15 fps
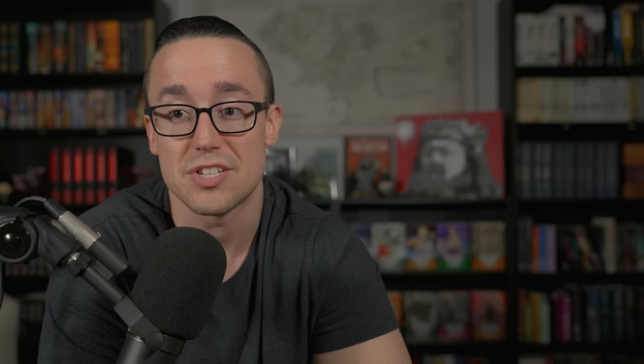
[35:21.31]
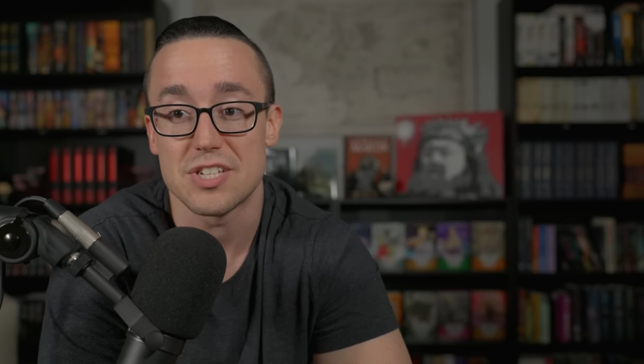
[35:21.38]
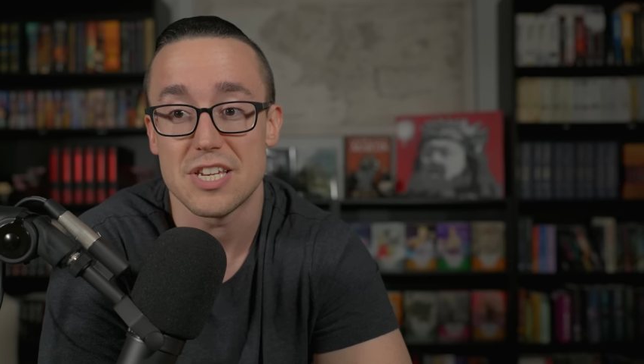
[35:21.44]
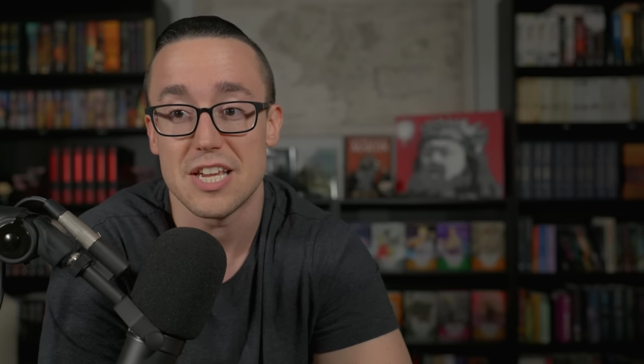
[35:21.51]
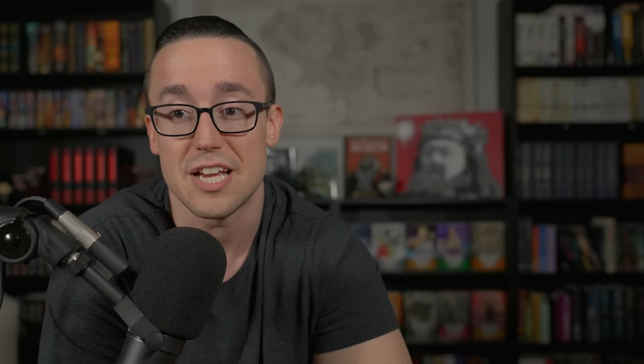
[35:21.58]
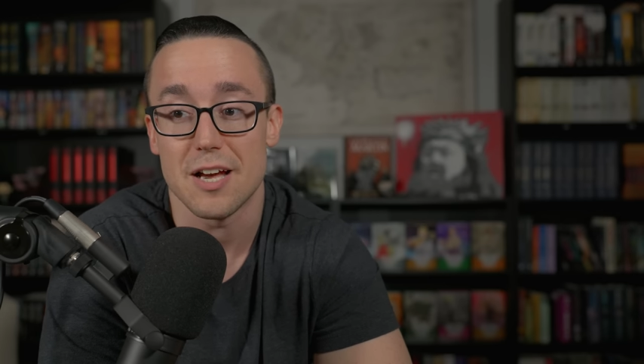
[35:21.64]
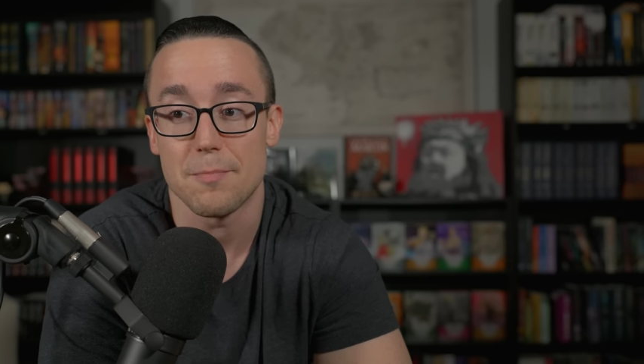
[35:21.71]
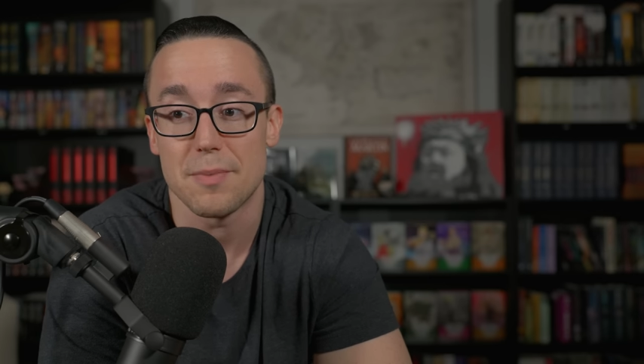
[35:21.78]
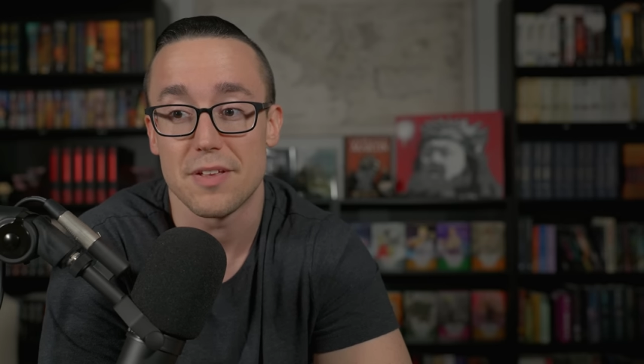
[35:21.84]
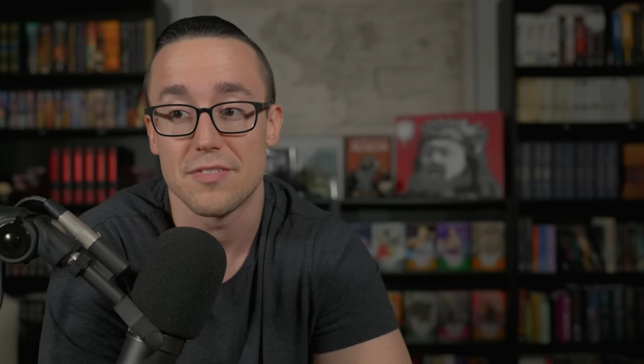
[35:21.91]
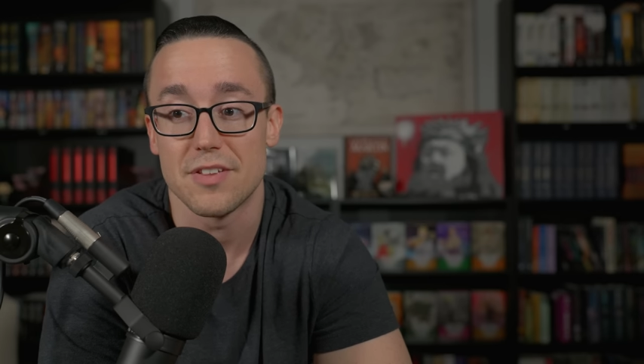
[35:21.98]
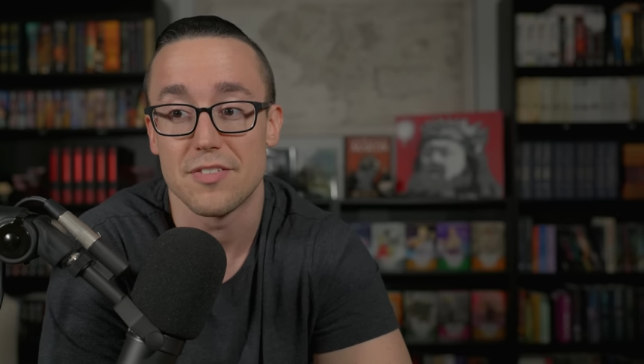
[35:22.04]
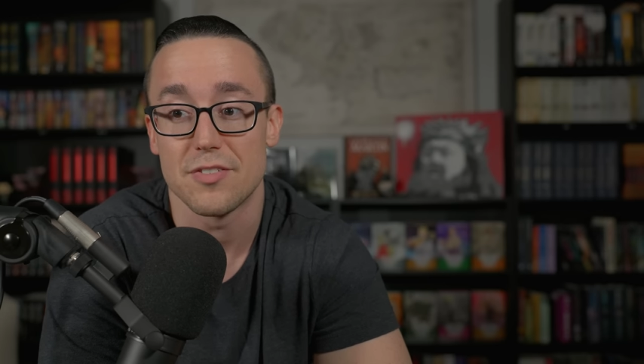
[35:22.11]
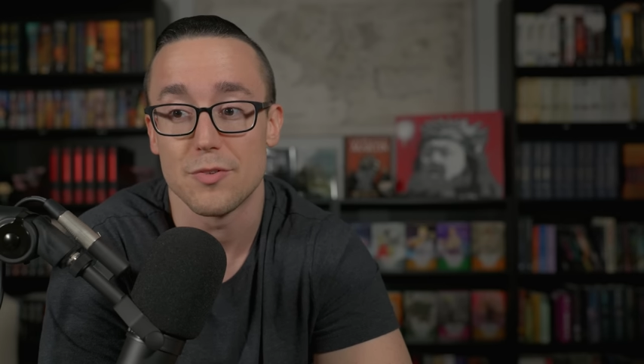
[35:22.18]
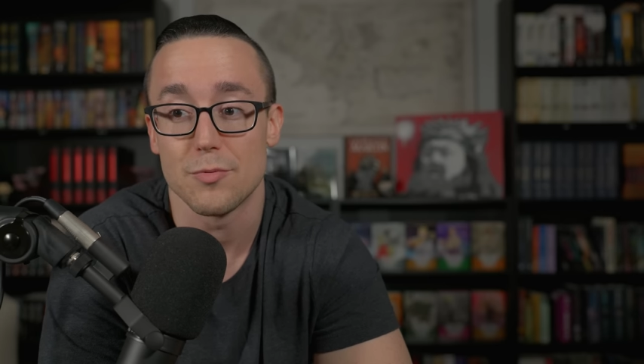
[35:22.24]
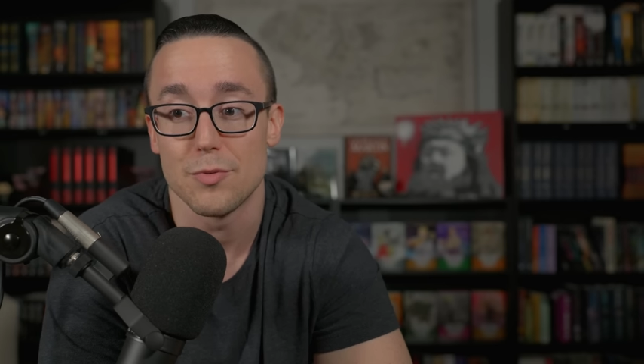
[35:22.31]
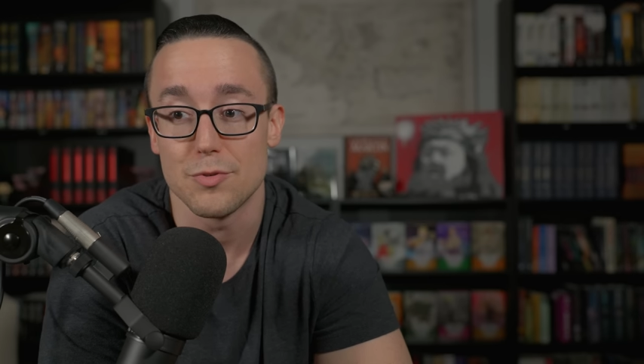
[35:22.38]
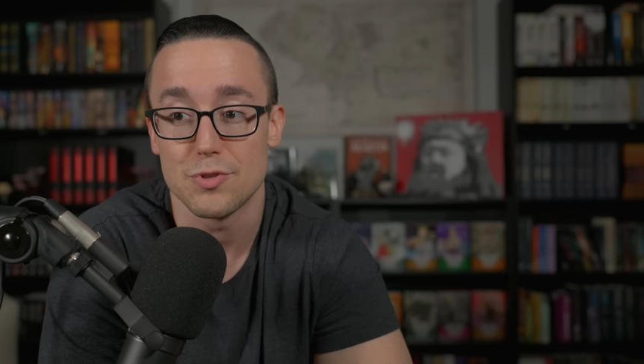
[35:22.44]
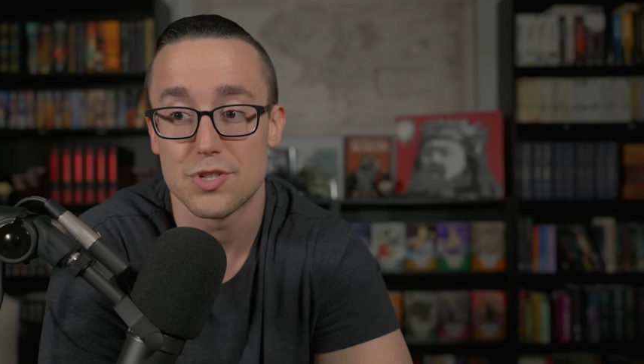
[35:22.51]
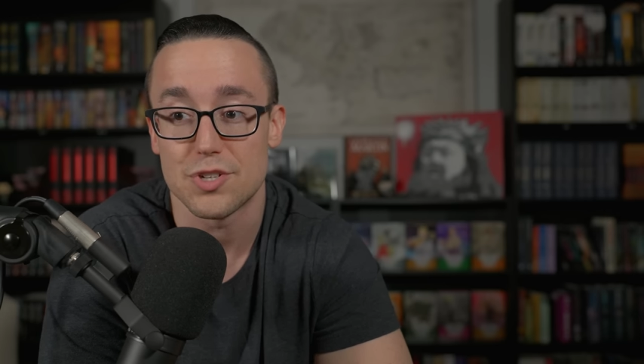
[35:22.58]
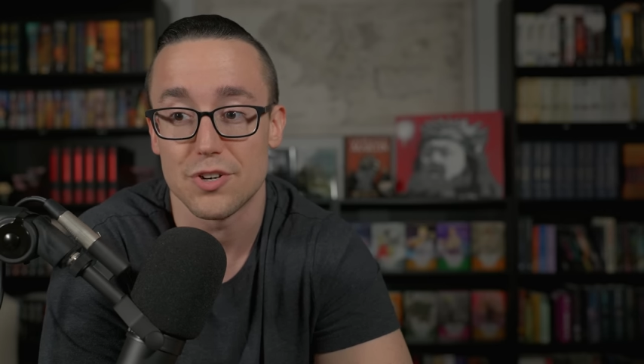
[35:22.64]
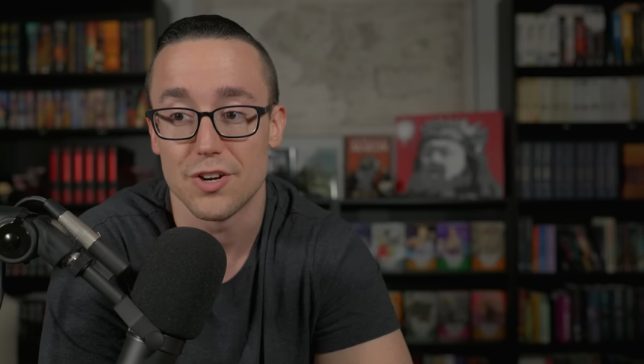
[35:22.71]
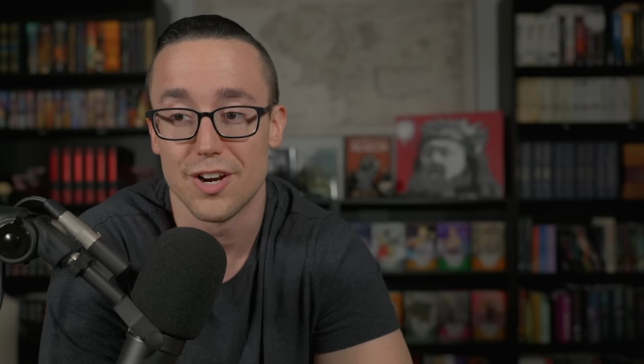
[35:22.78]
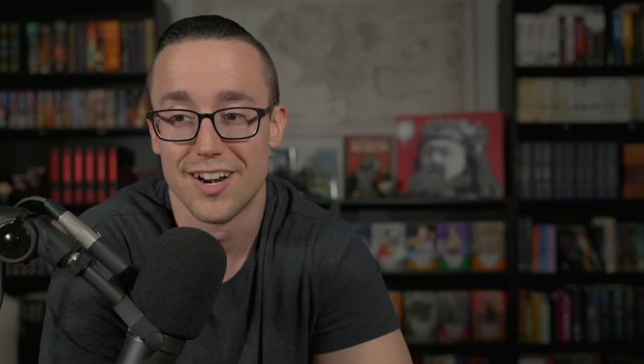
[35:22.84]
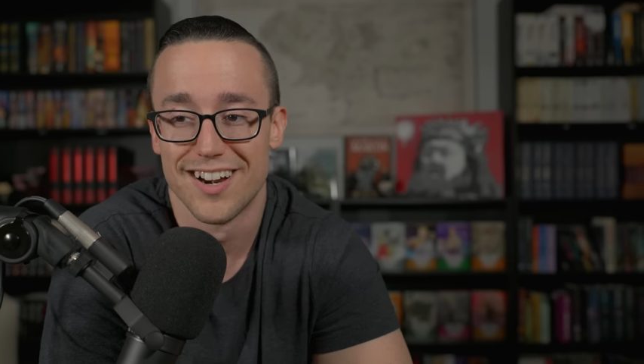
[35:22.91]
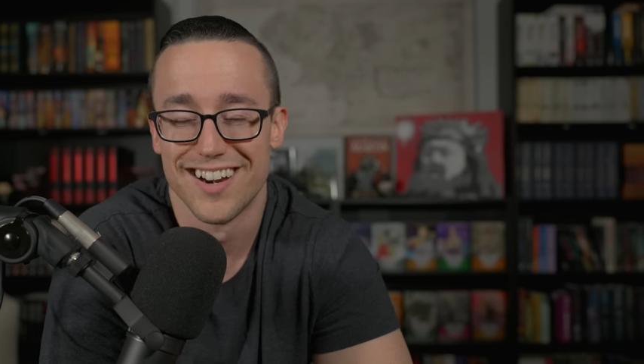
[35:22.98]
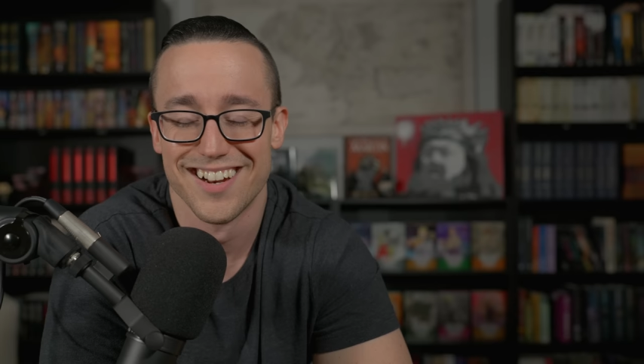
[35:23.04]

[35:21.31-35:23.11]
to sneak up, and then the rooster